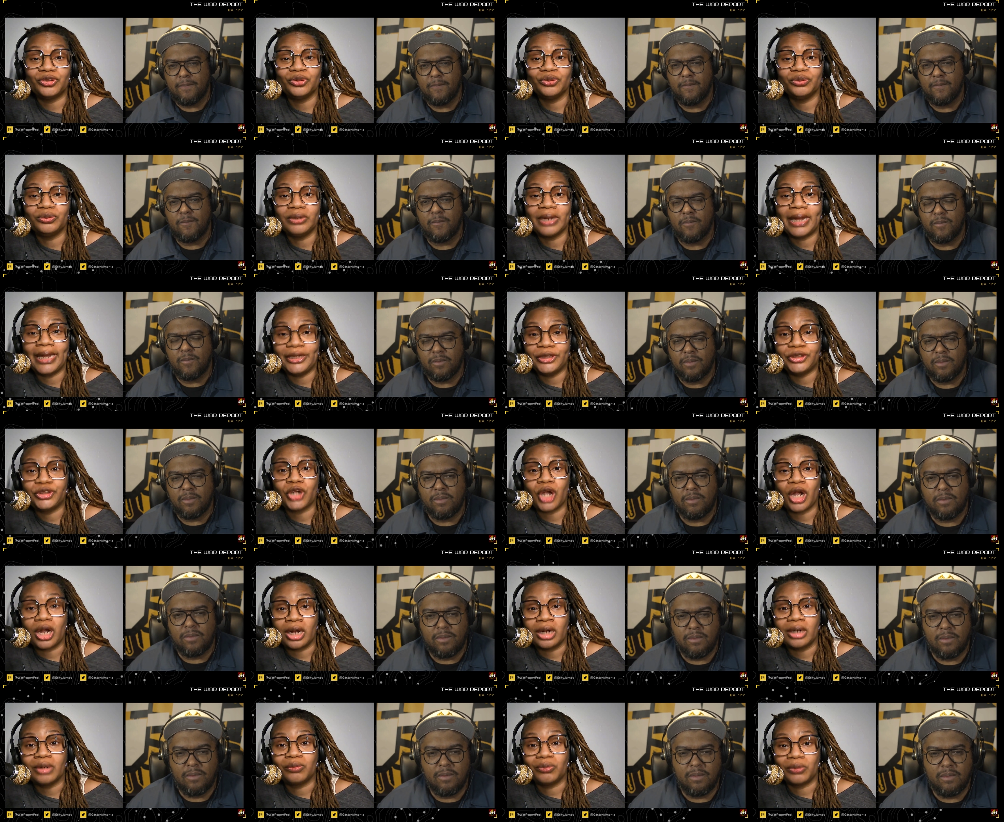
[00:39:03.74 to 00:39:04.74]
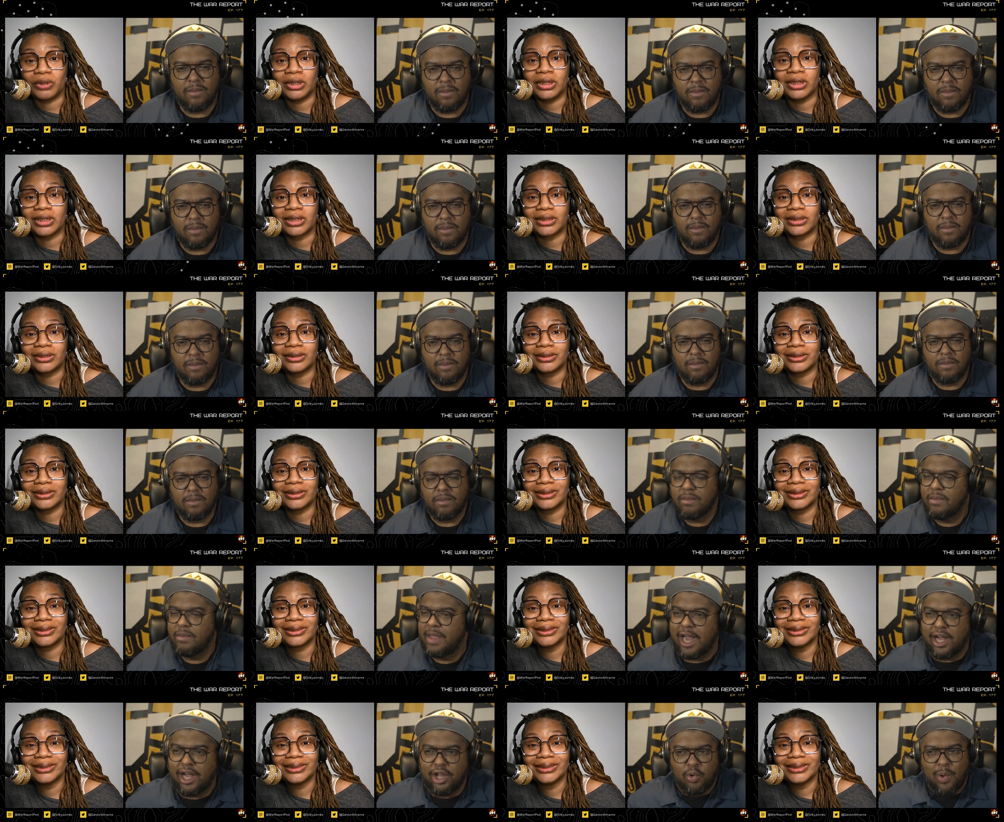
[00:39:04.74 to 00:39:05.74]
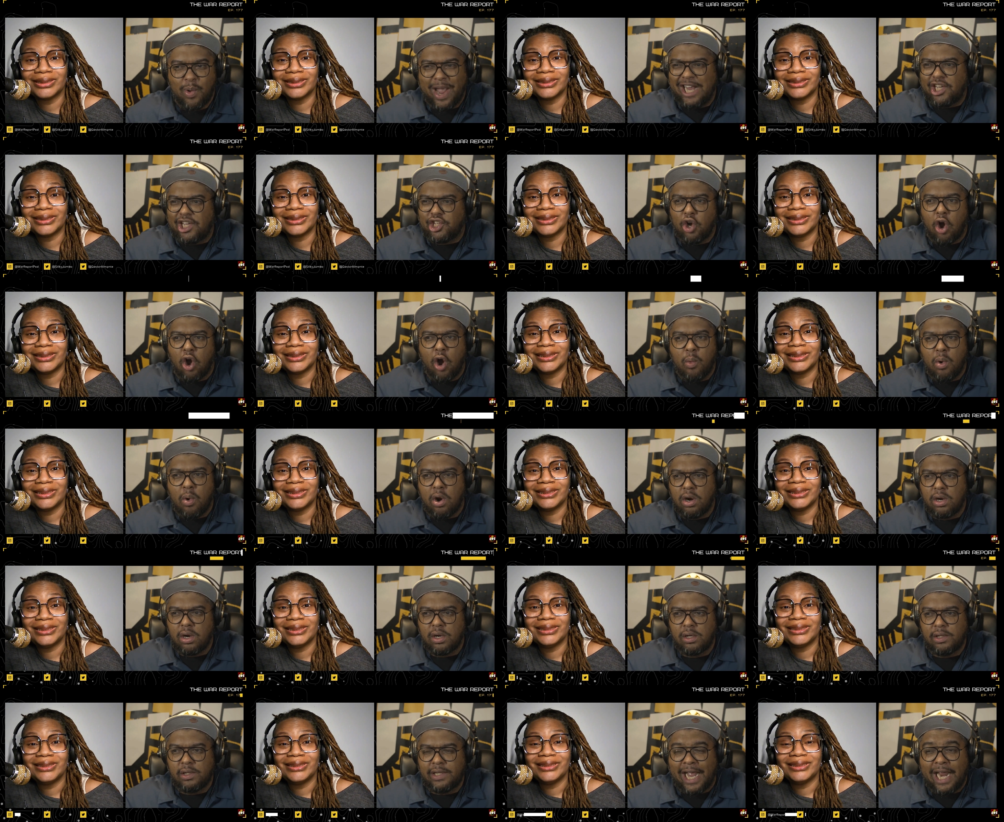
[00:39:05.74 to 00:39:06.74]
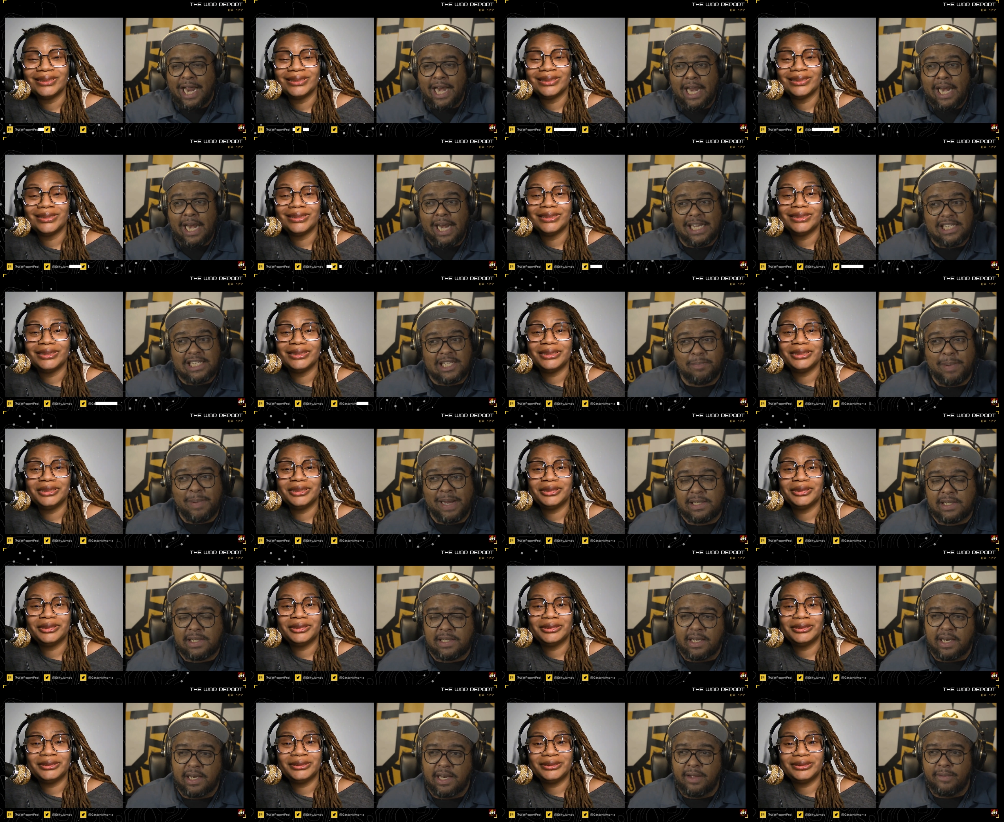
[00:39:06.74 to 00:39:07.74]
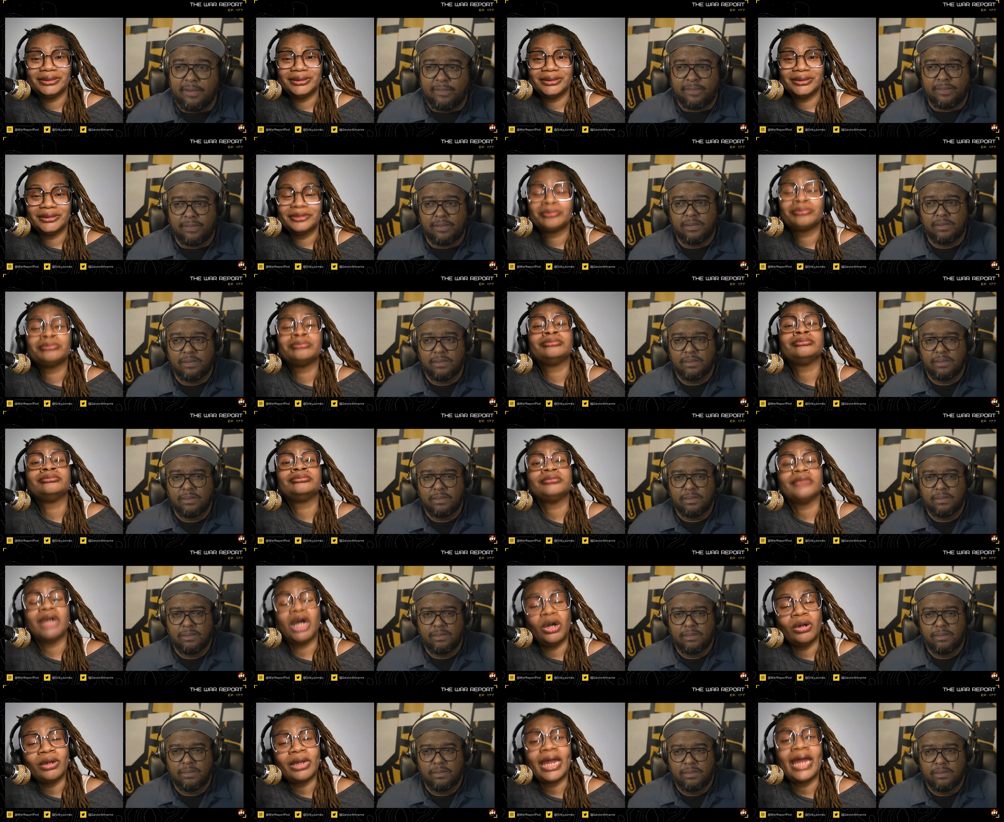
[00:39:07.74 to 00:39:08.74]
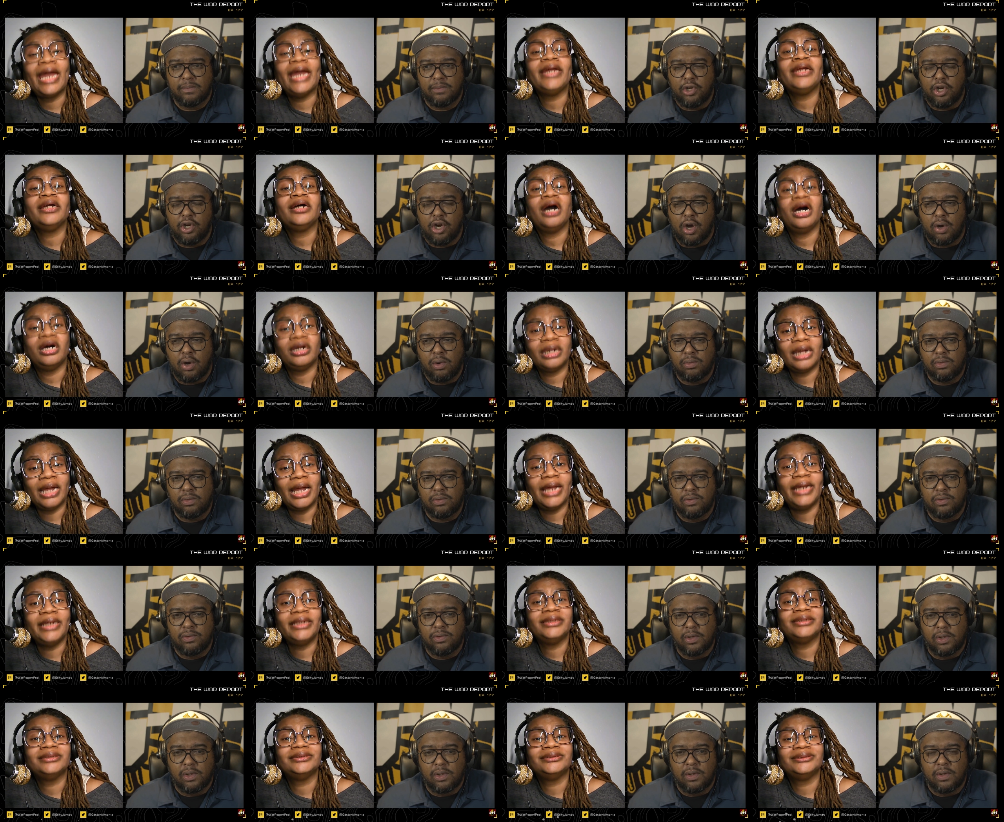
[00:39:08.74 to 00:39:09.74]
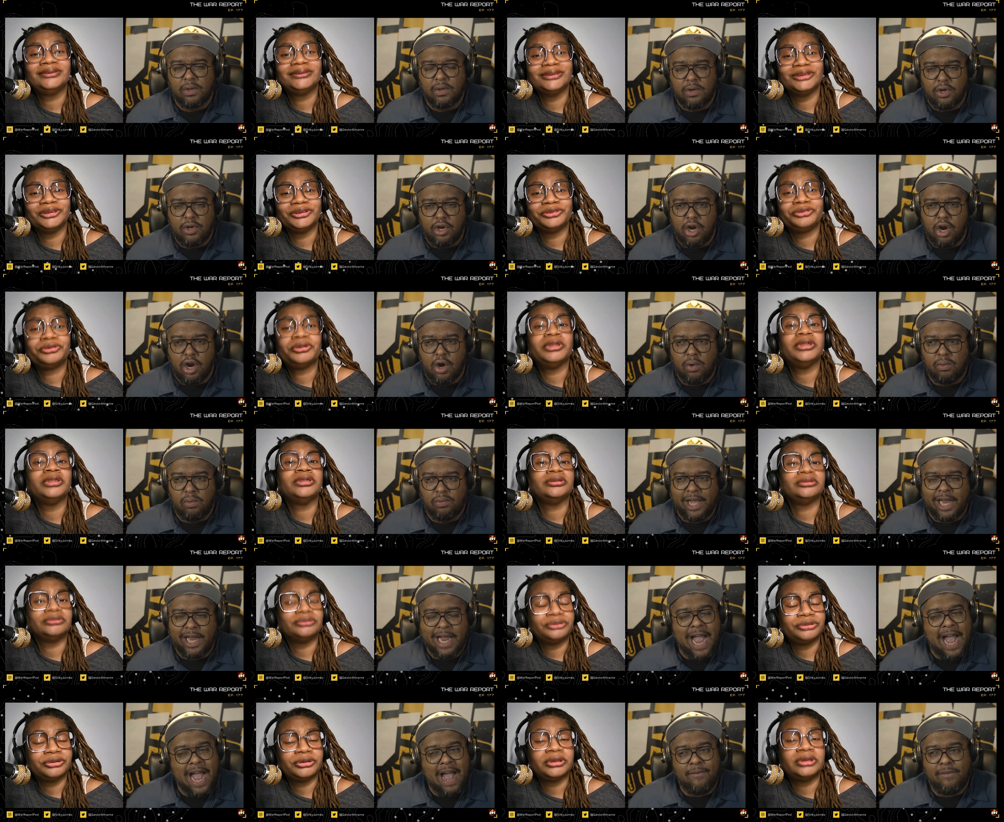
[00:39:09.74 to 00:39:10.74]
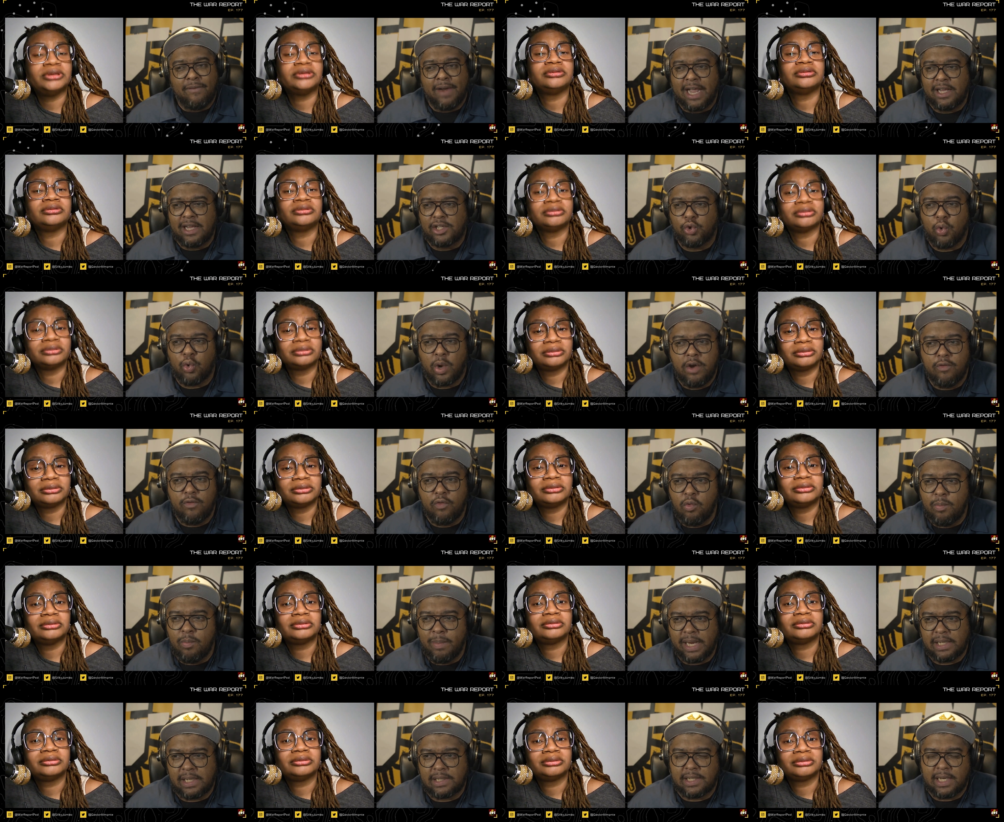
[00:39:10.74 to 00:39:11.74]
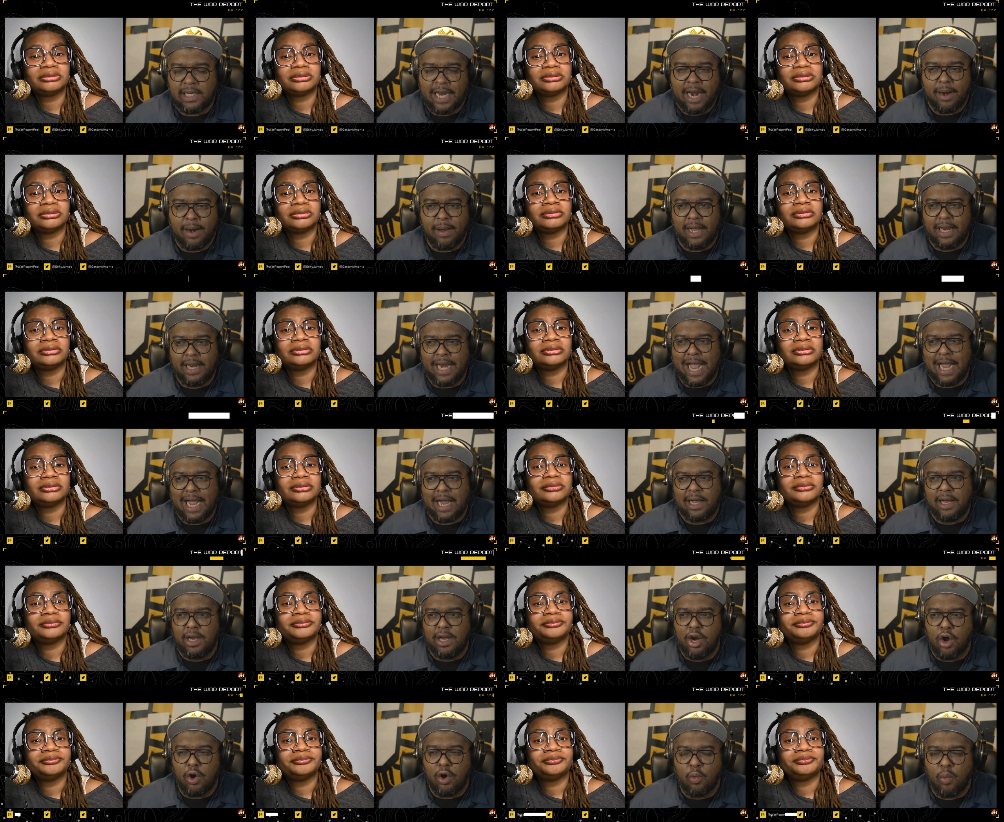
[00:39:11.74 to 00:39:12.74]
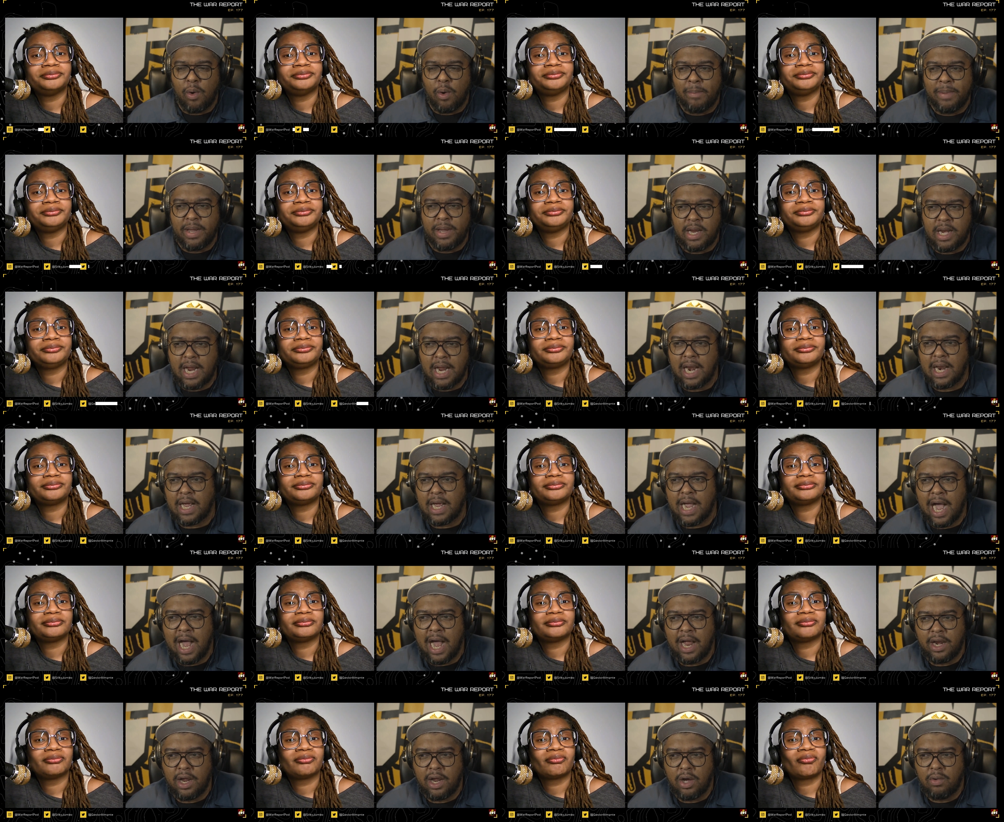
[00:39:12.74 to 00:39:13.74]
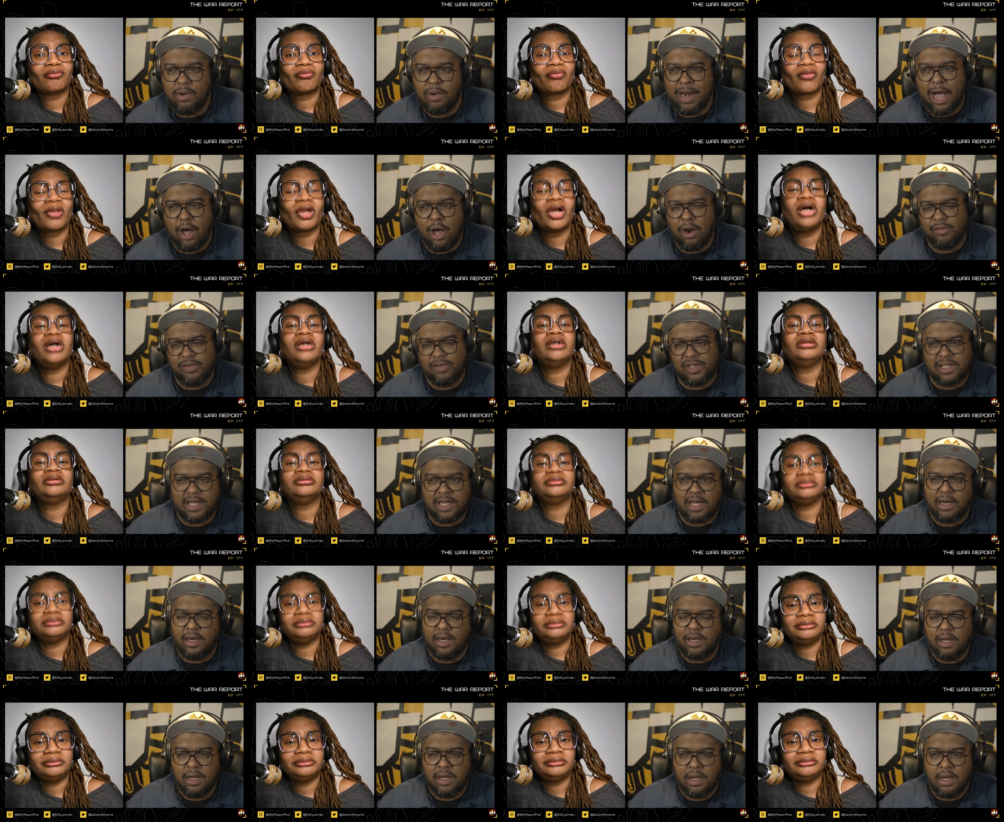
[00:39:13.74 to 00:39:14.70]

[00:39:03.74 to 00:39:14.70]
Speaker 1: do H R work. They can do H R work. They need less space to live. Mm,
Speaker 2: okay. You know? All right. You
Speaker 1: know, true, they can have true. like twenty roommates in that in that you know one million dollar condo. Now all of a sudden.